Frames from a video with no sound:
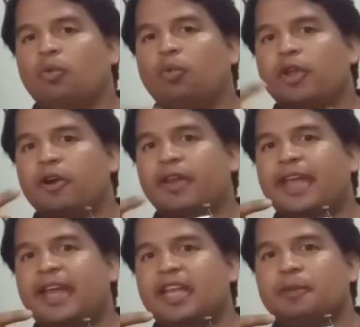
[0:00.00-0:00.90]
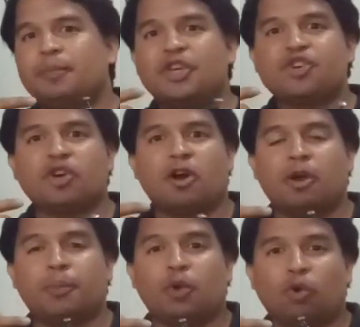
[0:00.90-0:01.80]
we are getting B
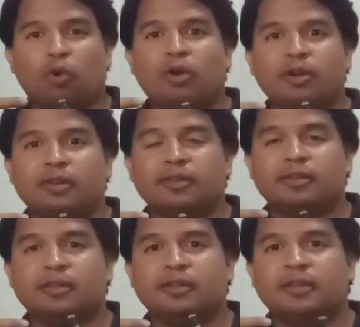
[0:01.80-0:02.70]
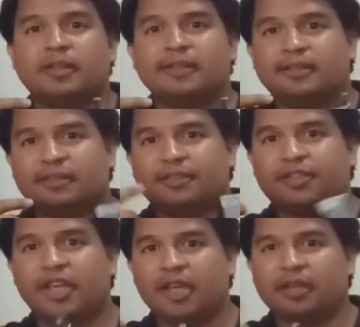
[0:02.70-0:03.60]
sharp or
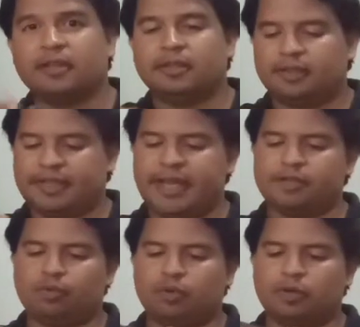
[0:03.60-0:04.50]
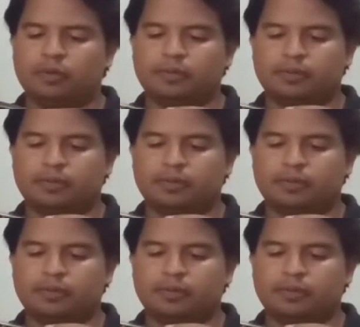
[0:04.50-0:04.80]
C natural.